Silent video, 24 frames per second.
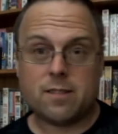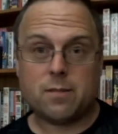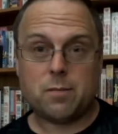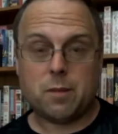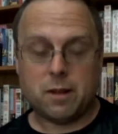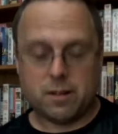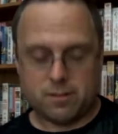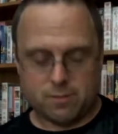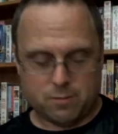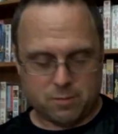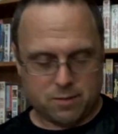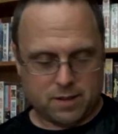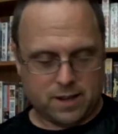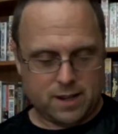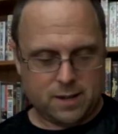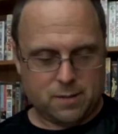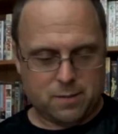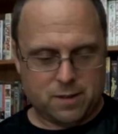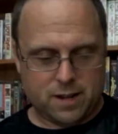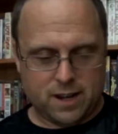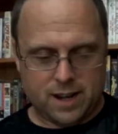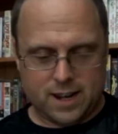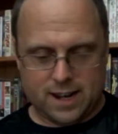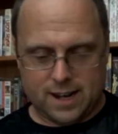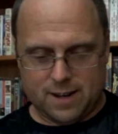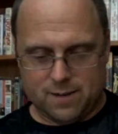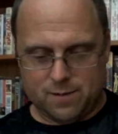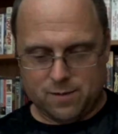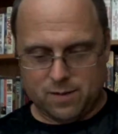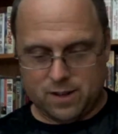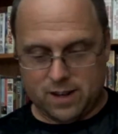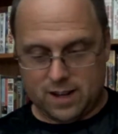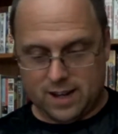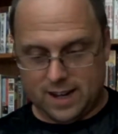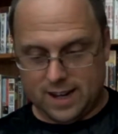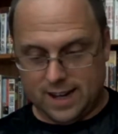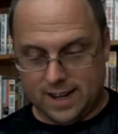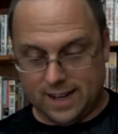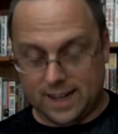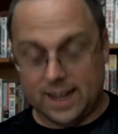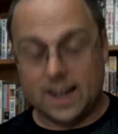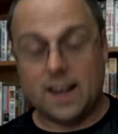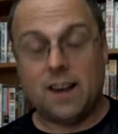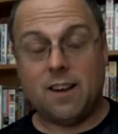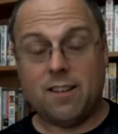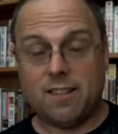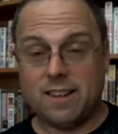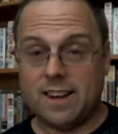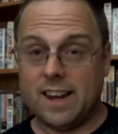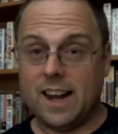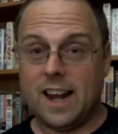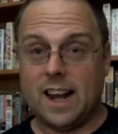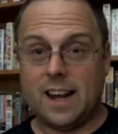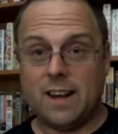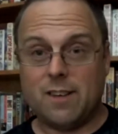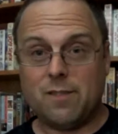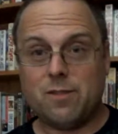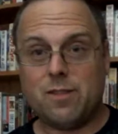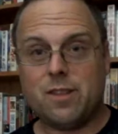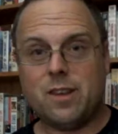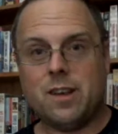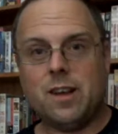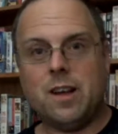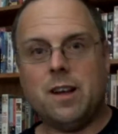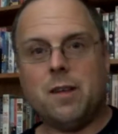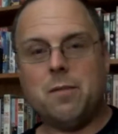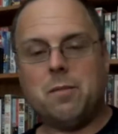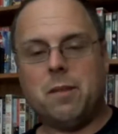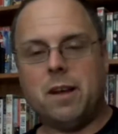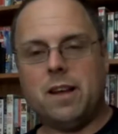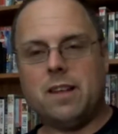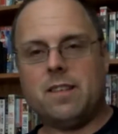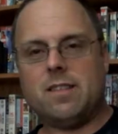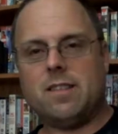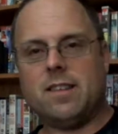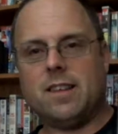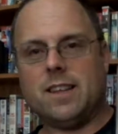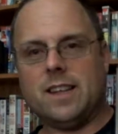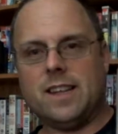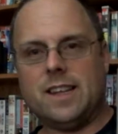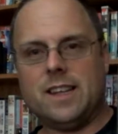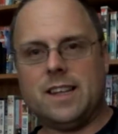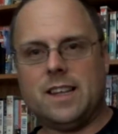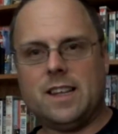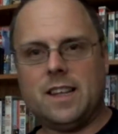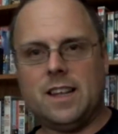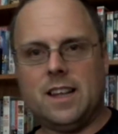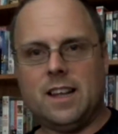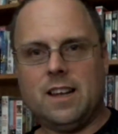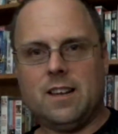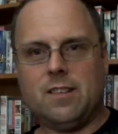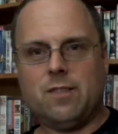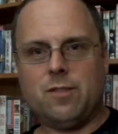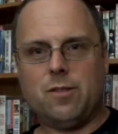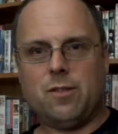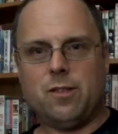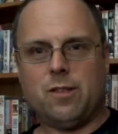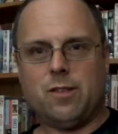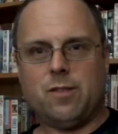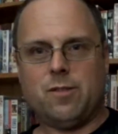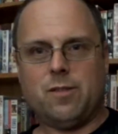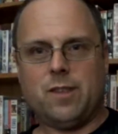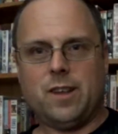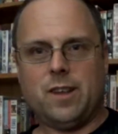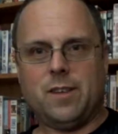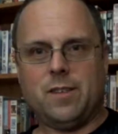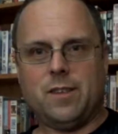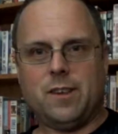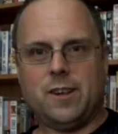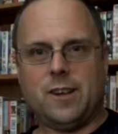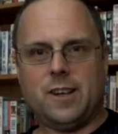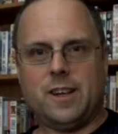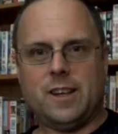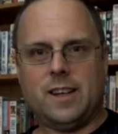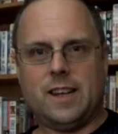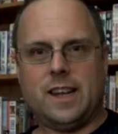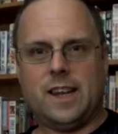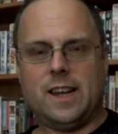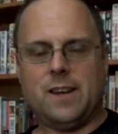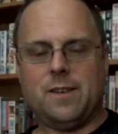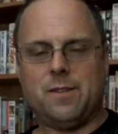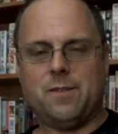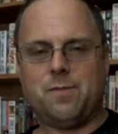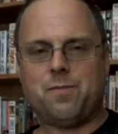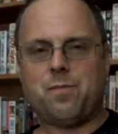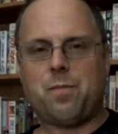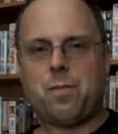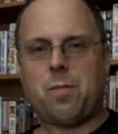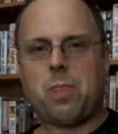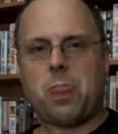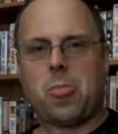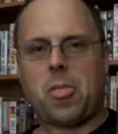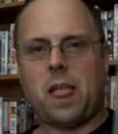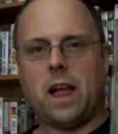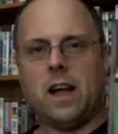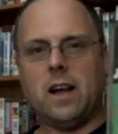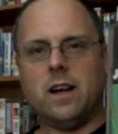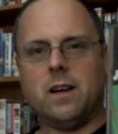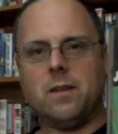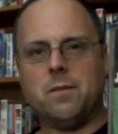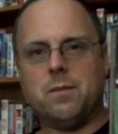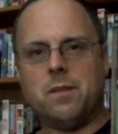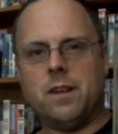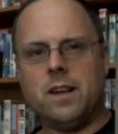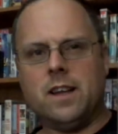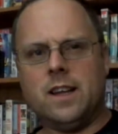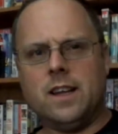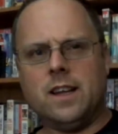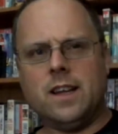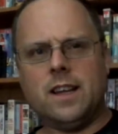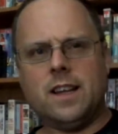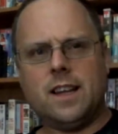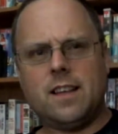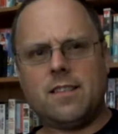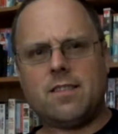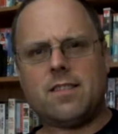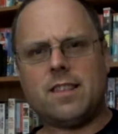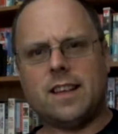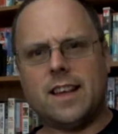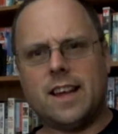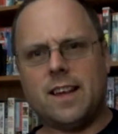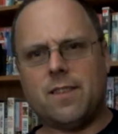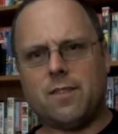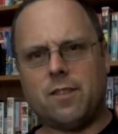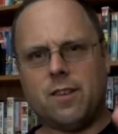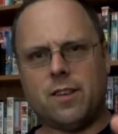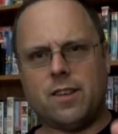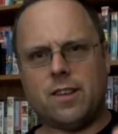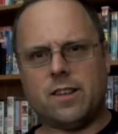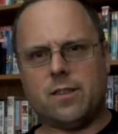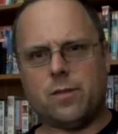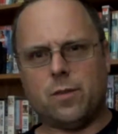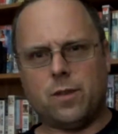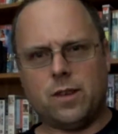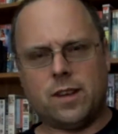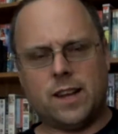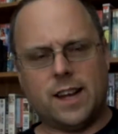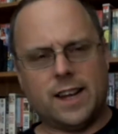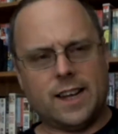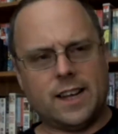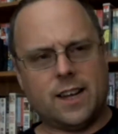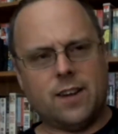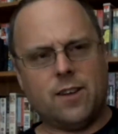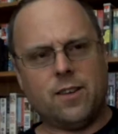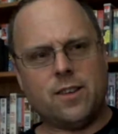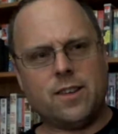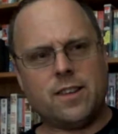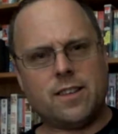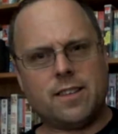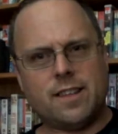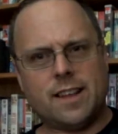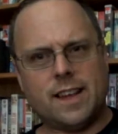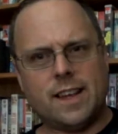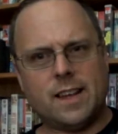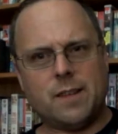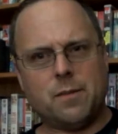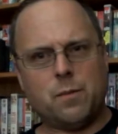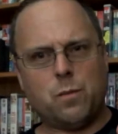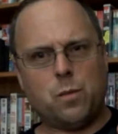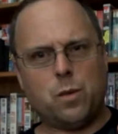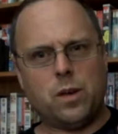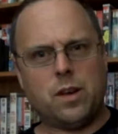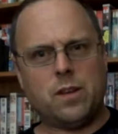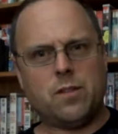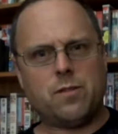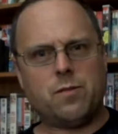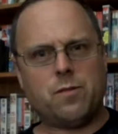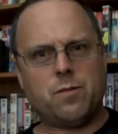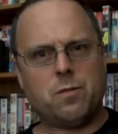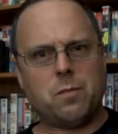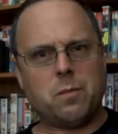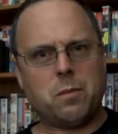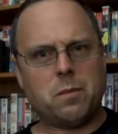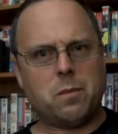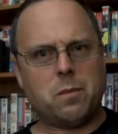Spectrum game I already have, basically Jungle Fever. Now, I'll say I've got this one. I got this game with